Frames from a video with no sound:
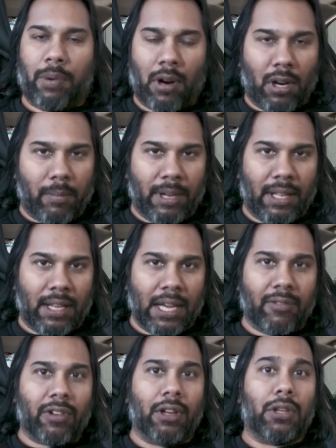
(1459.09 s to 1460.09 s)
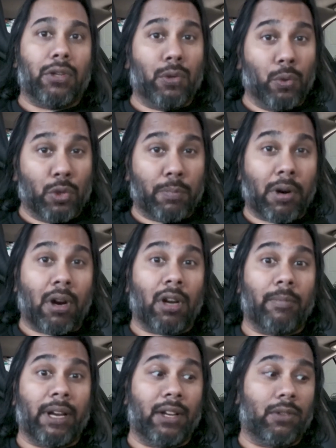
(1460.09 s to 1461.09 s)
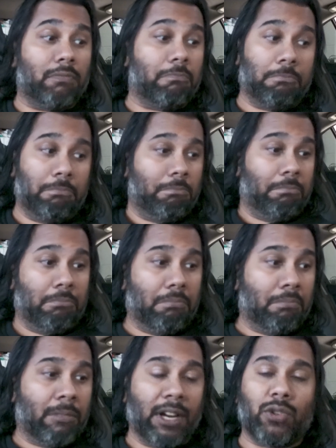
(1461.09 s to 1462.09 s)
part of my life and a huge part of my